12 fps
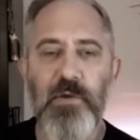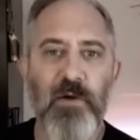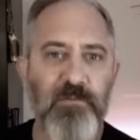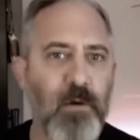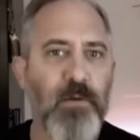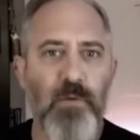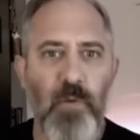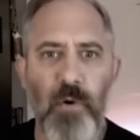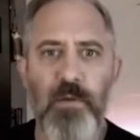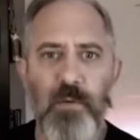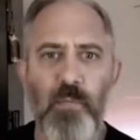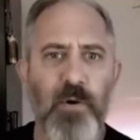UFO
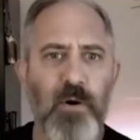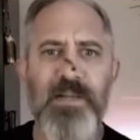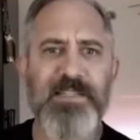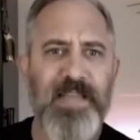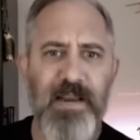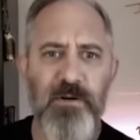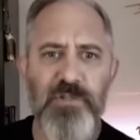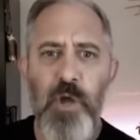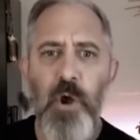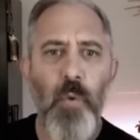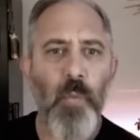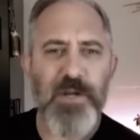lore, that we're containers?
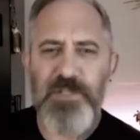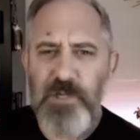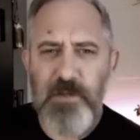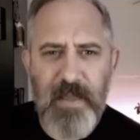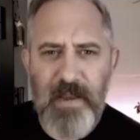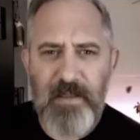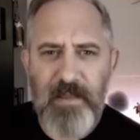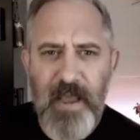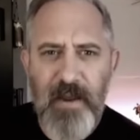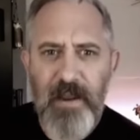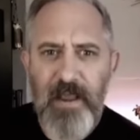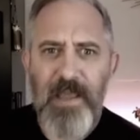What do you make of
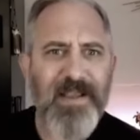that?